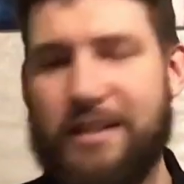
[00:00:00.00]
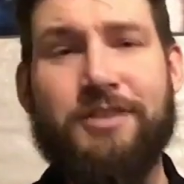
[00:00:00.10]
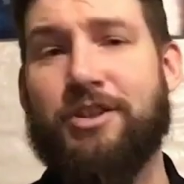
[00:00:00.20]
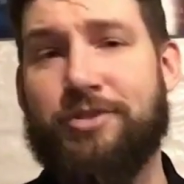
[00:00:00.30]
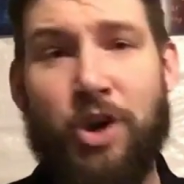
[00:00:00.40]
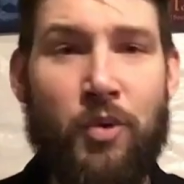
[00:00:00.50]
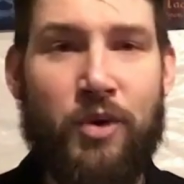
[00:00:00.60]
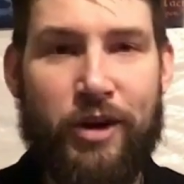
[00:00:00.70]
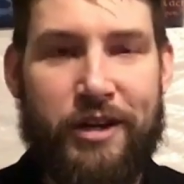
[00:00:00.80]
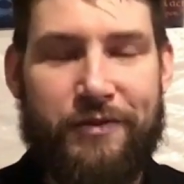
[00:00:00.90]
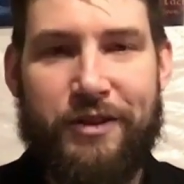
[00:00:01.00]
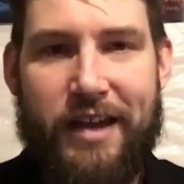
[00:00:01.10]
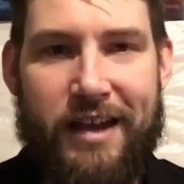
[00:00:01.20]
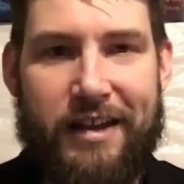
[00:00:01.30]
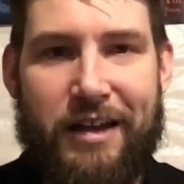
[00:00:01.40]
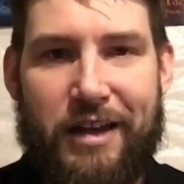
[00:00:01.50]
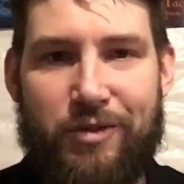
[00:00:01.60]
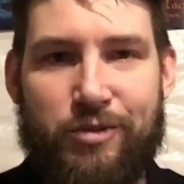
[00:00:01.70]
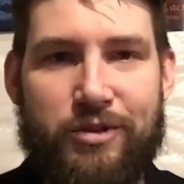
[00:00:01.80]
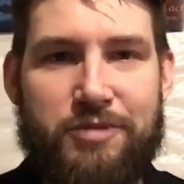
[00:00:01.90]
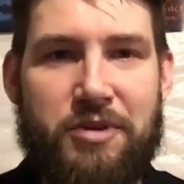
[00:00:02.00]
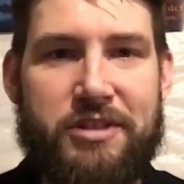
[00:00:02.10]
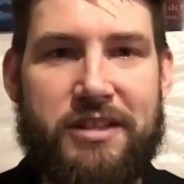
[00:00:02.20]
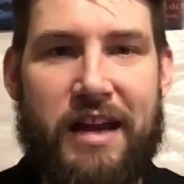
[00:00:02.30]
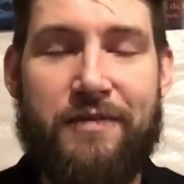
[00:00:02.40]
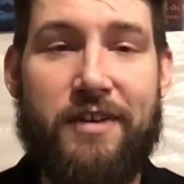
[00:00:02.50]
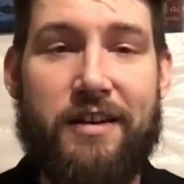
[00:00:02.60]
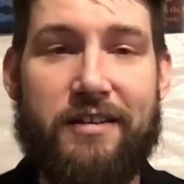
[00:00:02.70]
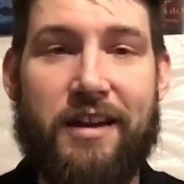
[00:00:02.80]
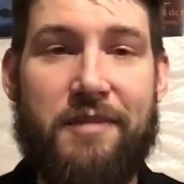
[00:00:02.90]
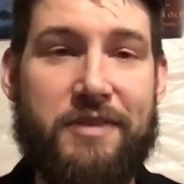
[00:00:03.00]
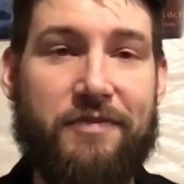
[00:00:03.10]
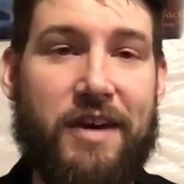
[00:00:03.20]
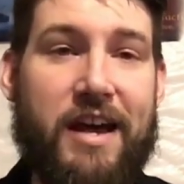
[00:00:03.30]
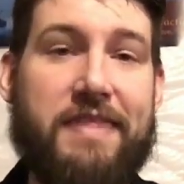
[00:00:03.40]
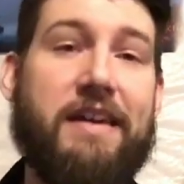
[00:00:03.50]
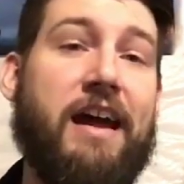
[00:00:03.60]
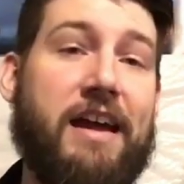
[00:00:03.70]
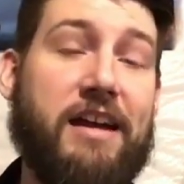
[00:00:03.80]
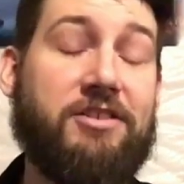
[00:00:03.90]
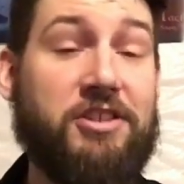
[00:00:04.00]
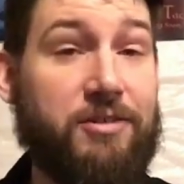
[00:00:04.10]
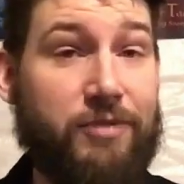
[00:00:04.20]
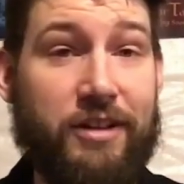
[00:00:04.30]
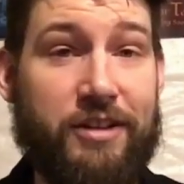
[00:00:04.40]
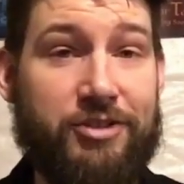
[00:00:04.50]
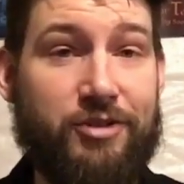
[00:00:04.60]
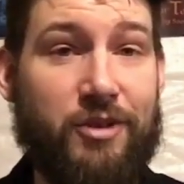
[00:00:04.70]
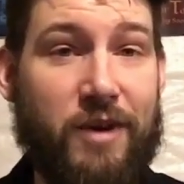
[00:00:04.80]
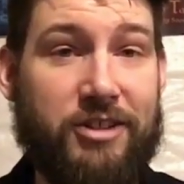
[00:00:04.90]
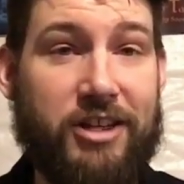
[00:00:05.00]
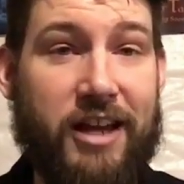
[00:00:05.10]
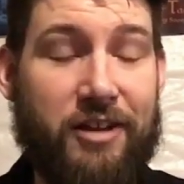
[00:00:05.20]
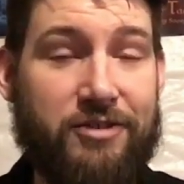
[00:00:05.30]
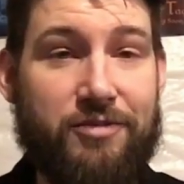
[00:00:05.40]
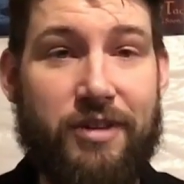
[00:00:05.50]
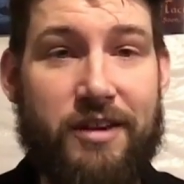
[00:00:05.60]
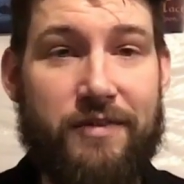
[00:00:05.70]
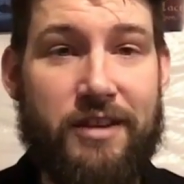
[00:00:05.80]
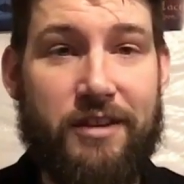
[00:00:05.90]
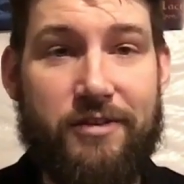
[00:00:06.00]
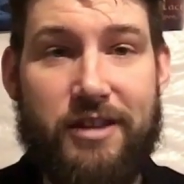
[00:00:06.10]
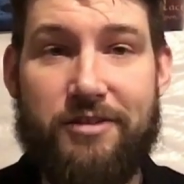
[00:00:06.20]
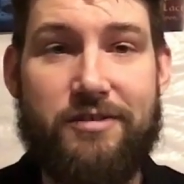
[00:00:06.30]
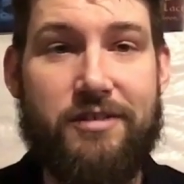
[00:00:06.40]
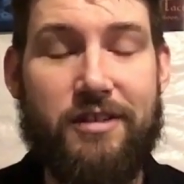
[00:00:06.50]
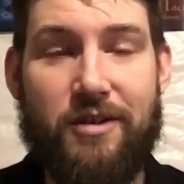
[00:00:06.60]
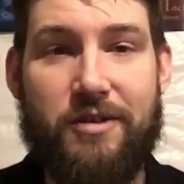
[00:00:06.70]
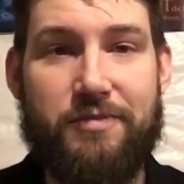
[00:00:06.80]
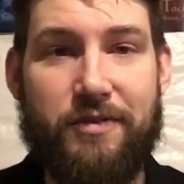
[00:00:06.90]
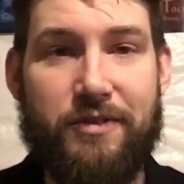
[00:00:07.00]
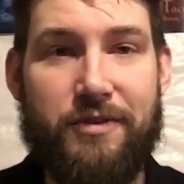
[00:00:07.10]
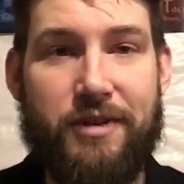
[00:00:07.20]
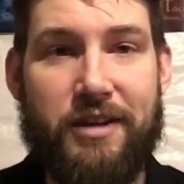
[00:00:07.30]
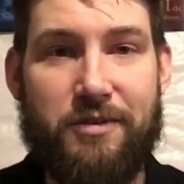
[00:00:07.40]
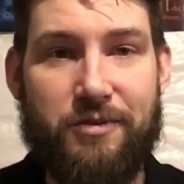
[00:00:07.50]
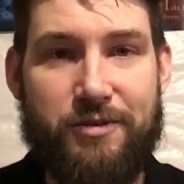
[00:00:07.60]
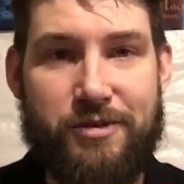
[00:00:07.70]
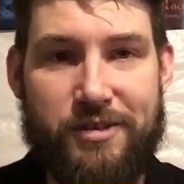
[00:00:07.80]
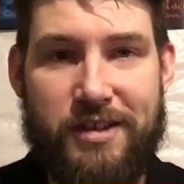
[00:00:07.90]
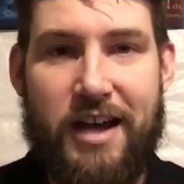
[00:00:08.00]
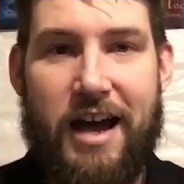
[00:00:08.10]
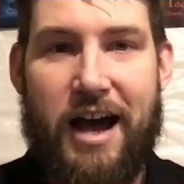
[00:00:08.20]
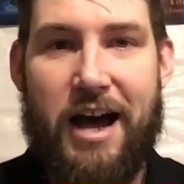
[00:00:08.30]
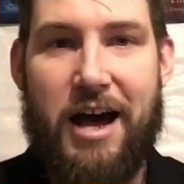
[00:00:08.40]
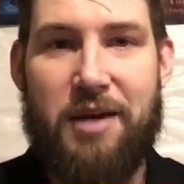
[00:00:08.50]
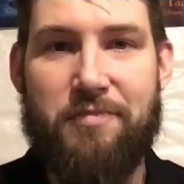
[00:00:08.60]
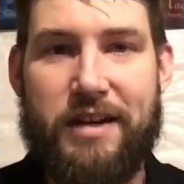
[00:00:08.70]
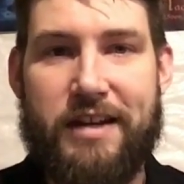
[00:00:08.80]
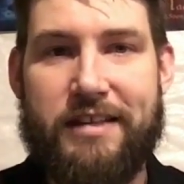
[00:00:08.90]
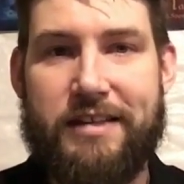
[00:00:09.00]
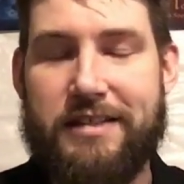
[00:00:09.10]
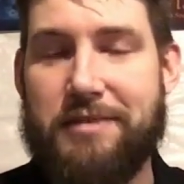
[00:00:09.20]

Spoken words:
So don't worry if you're not a rules person. I've come to find that I actually really enjoy watching how to play videos. I used to always prefer reading the rules, but it does